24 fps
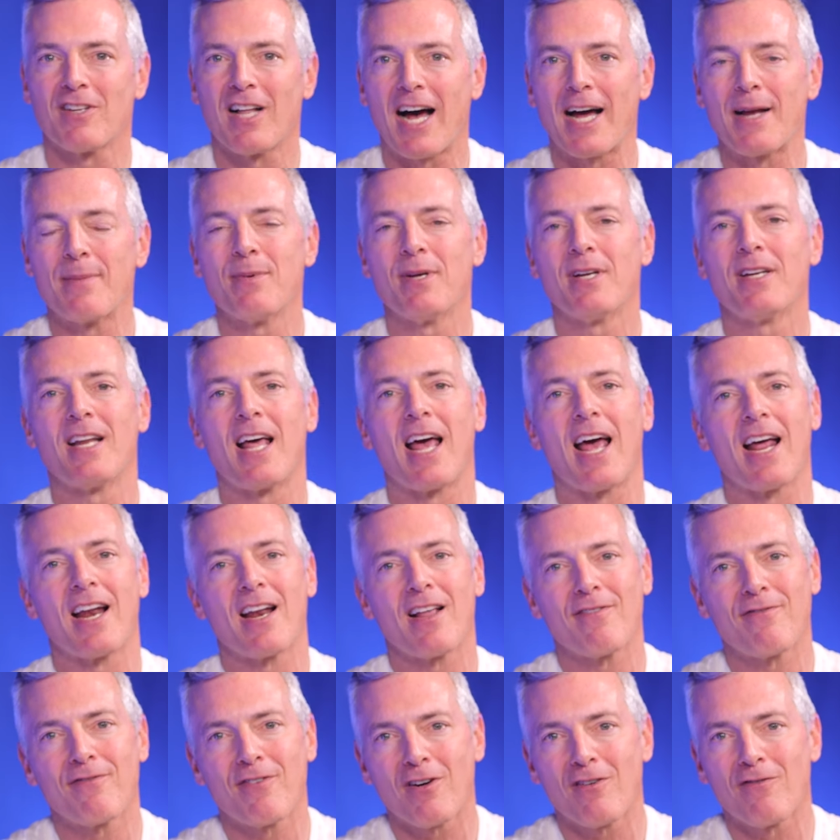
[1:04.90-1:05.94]
lineman,
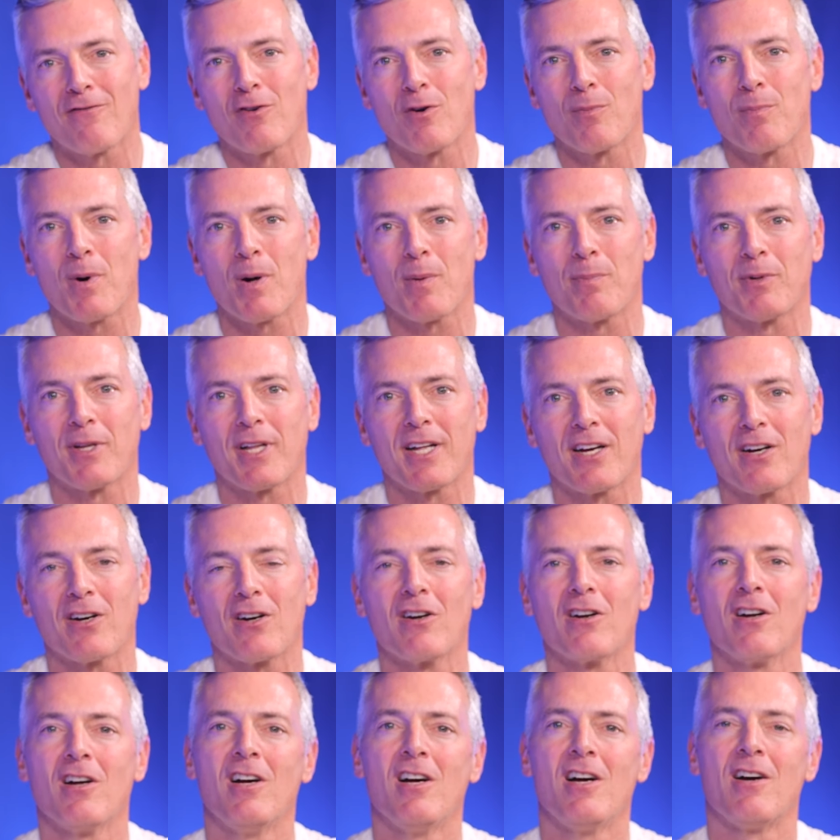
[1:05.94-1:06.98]
NFL football
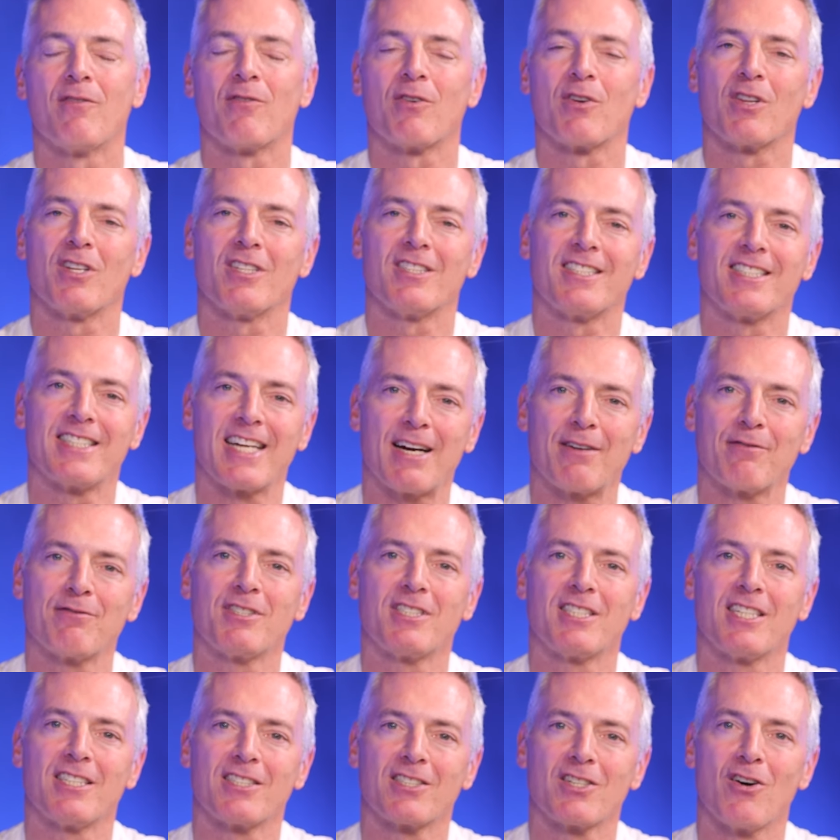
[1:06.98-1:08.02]
player for the San
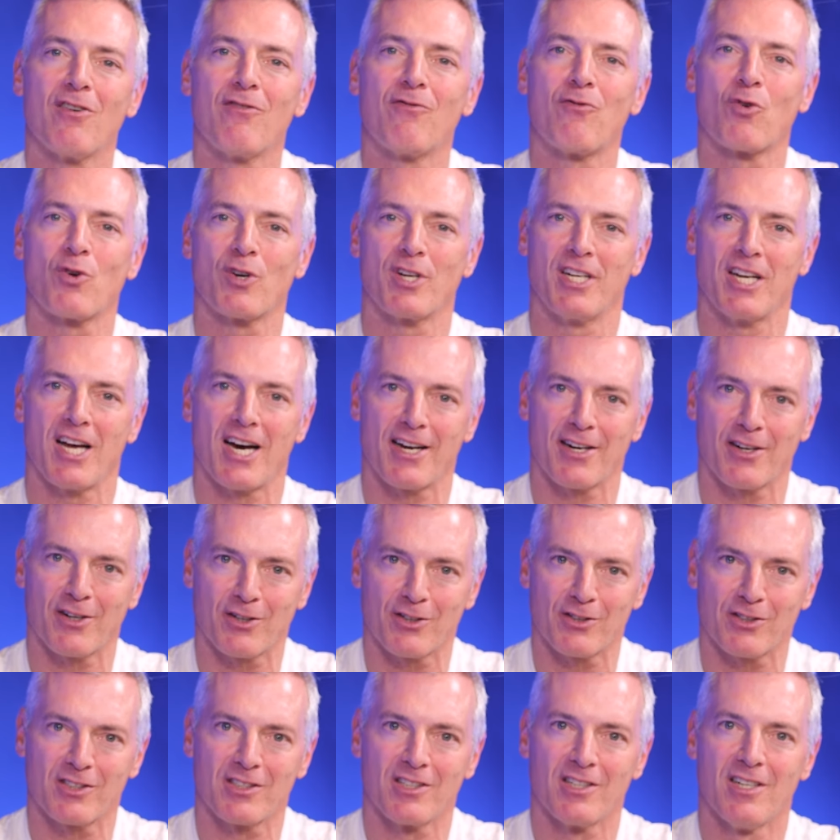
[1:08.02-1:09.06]
Francisco
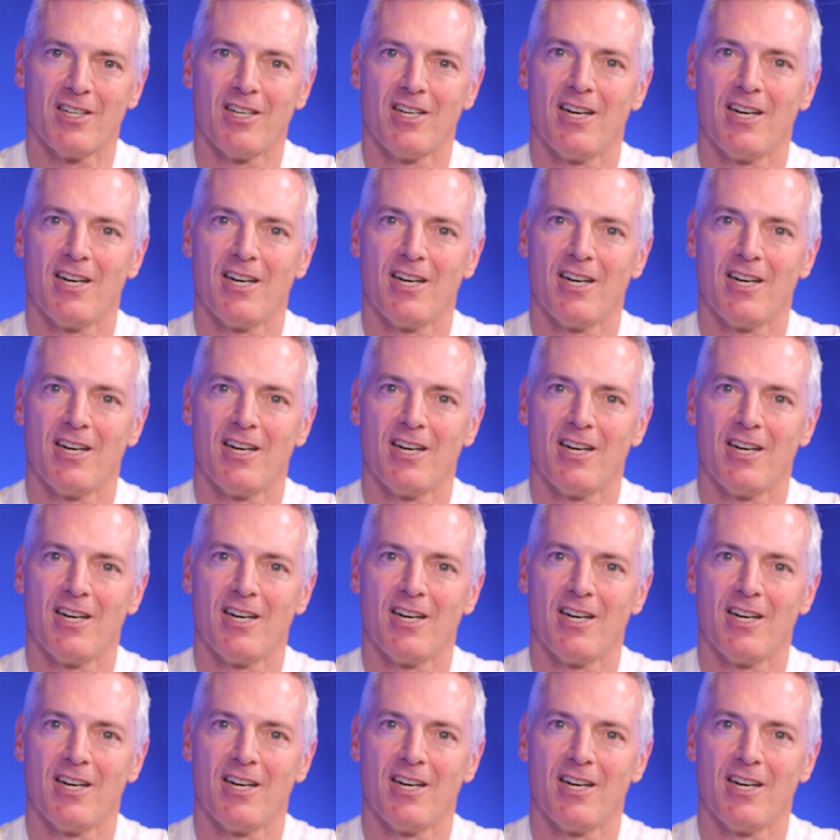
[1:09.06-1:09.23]
49ers.